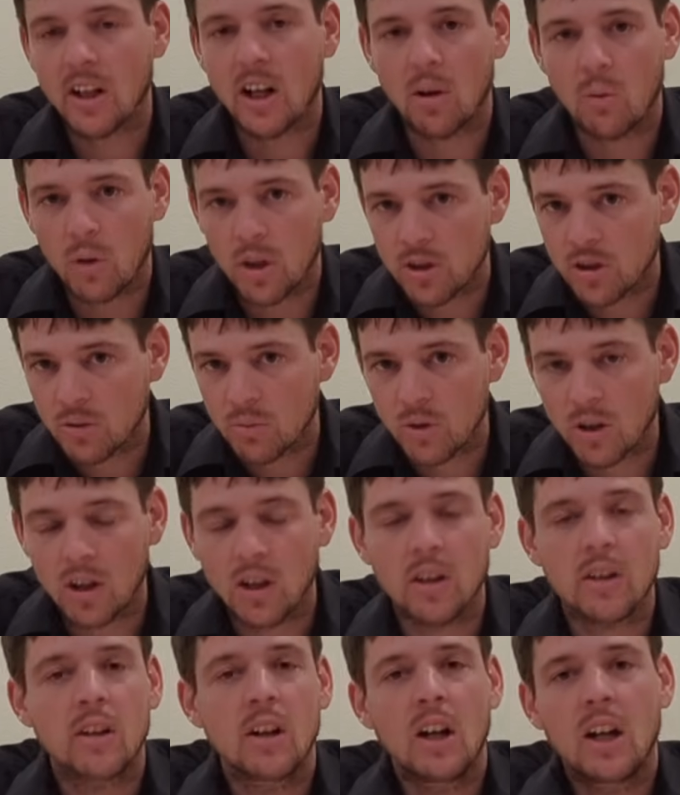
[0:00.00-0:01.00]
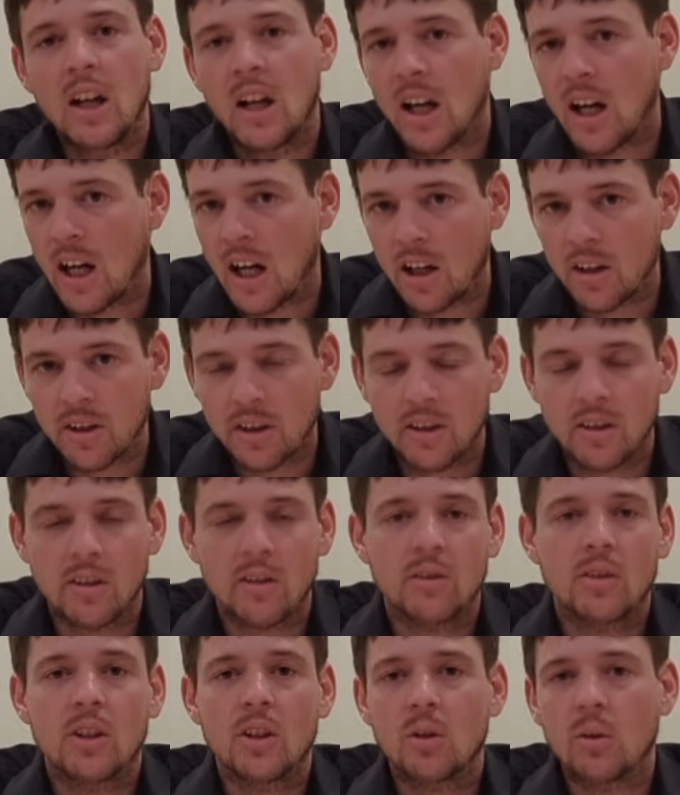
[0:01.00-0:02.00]
out what you want, how,
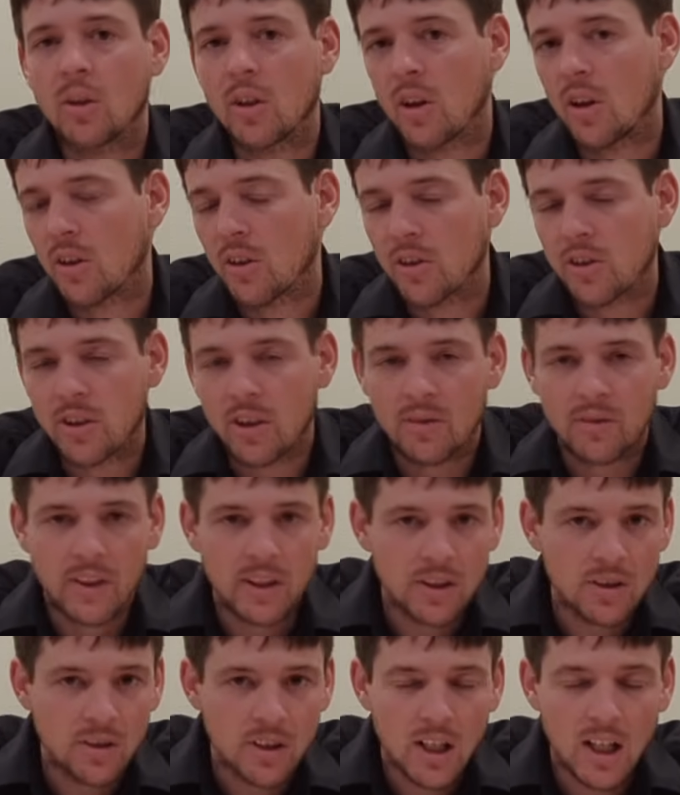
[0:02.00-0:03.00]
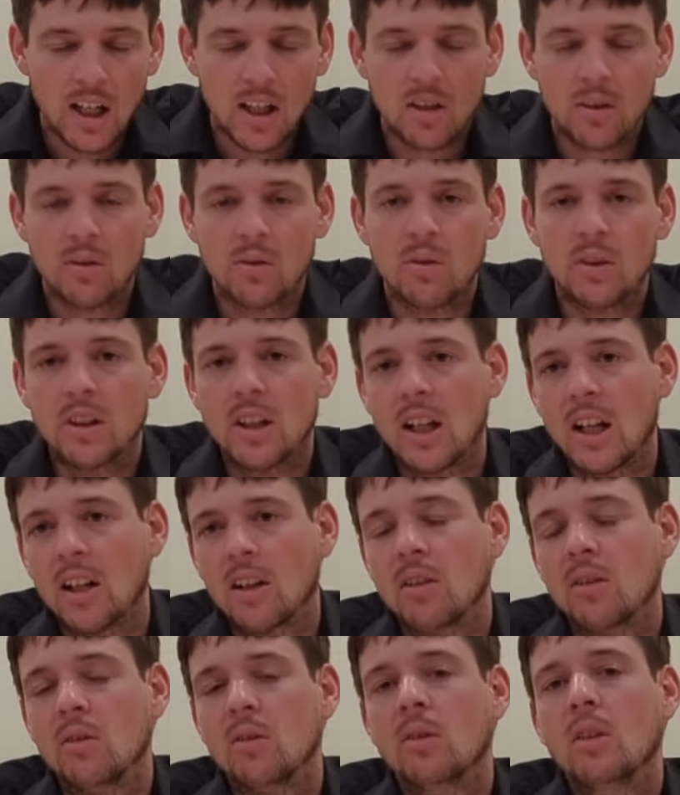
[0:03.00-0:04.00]
knowing all the stuff that you can do and
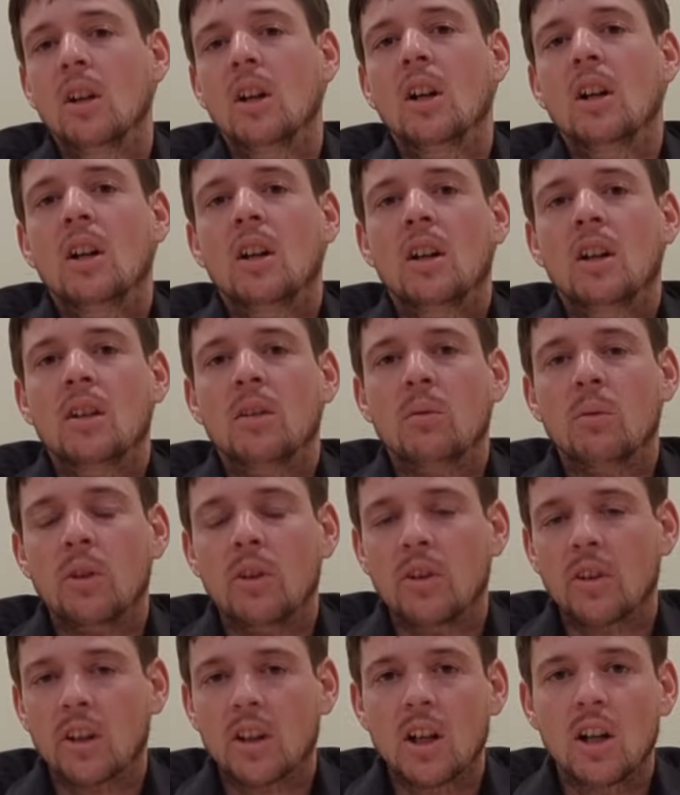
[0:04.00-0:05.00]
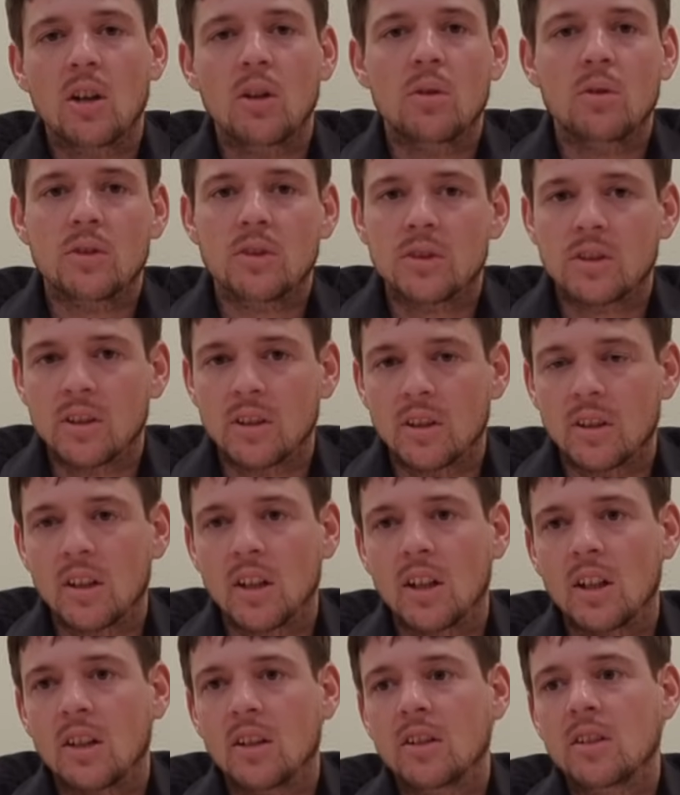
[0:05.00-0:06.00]
can't do with the codes, and
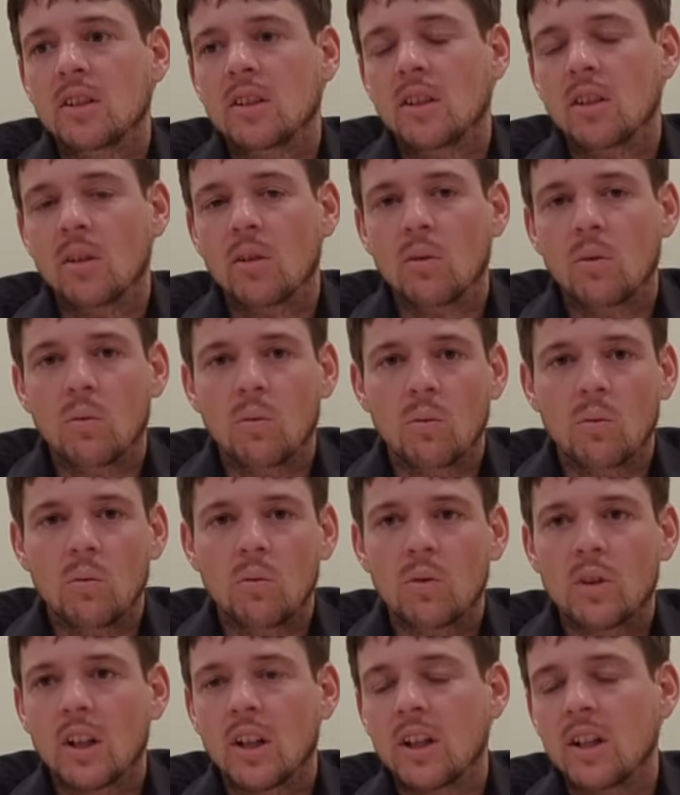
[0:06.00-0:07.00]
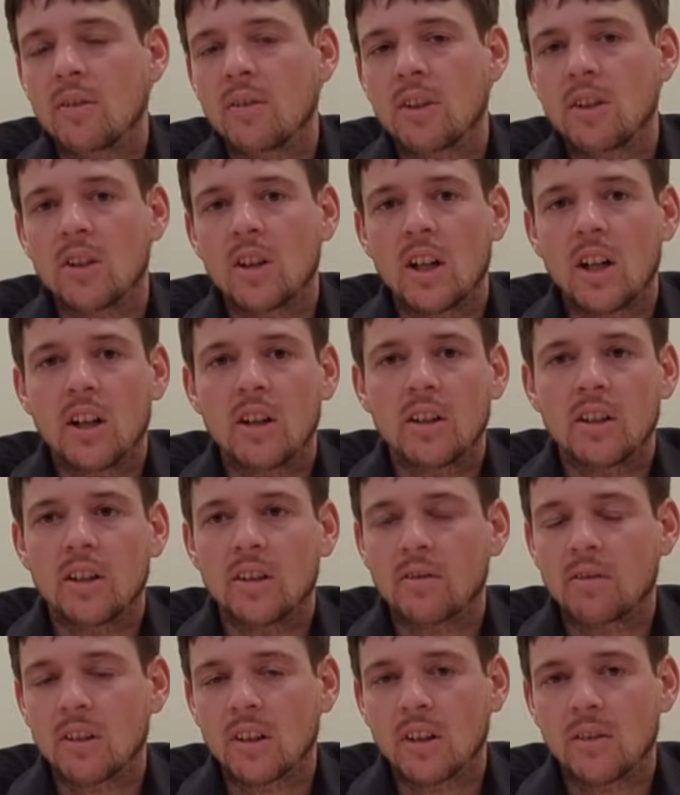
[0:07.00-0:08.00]
and even your area,
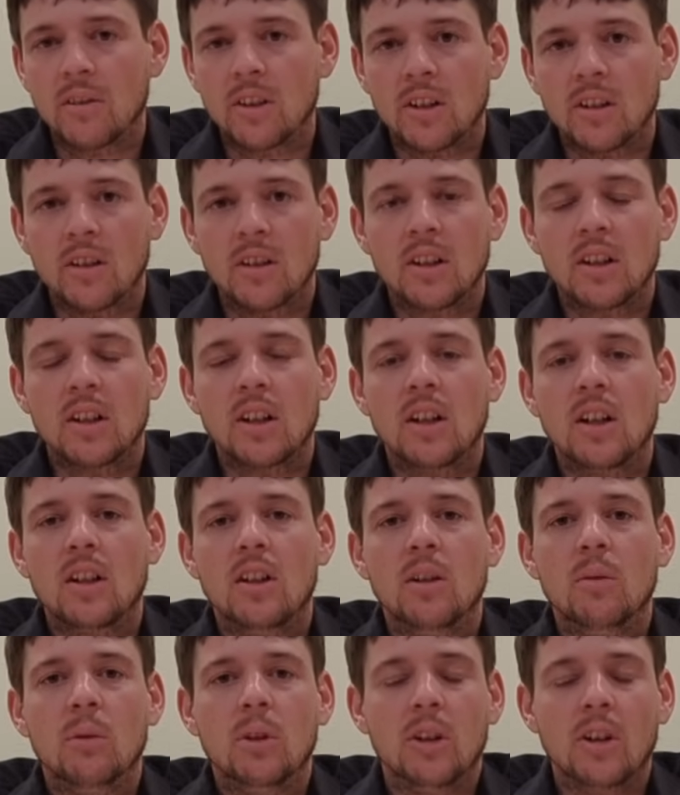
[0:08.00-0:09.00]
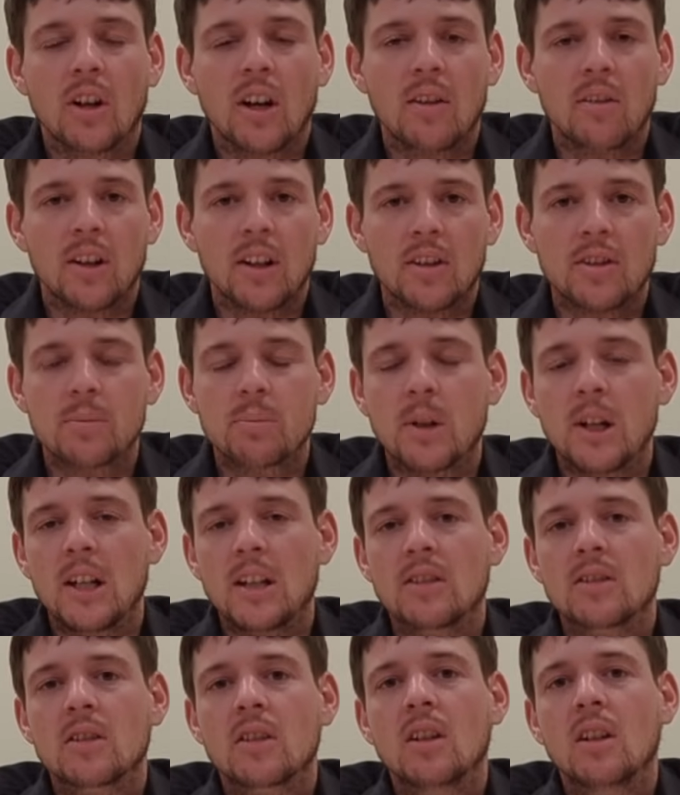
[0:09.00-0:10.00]
if you live in an area where you don't have a lot of
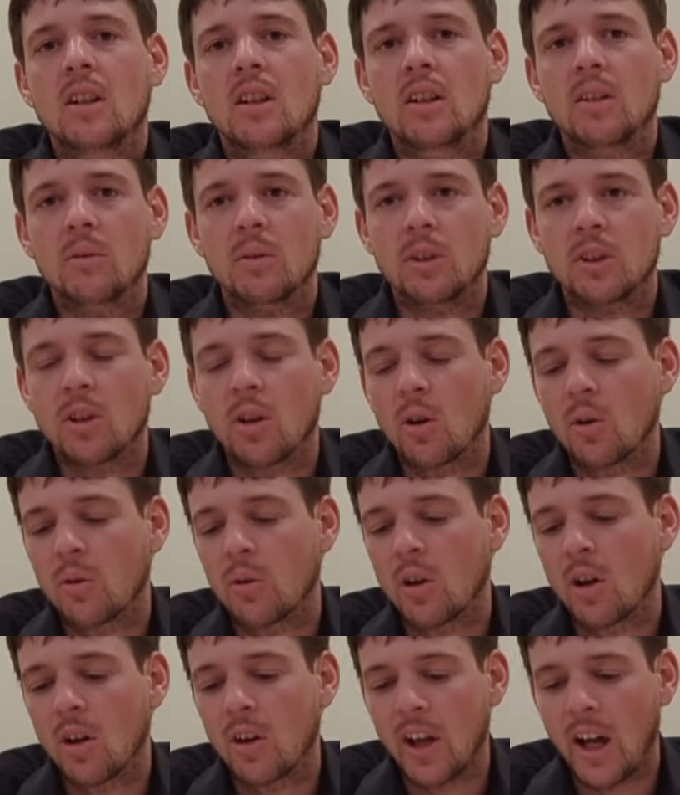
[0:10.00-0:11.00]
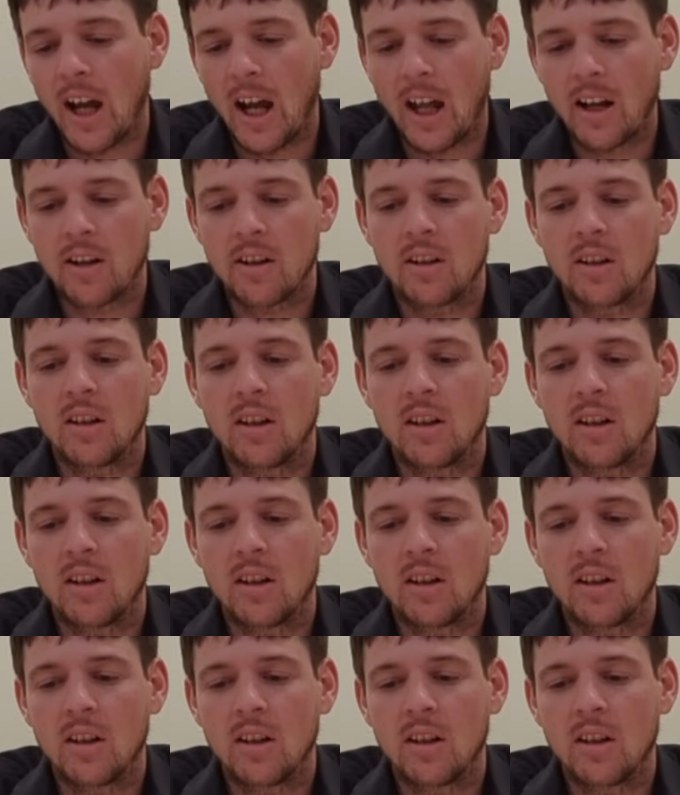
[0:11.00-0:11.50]
space. When you go through all that,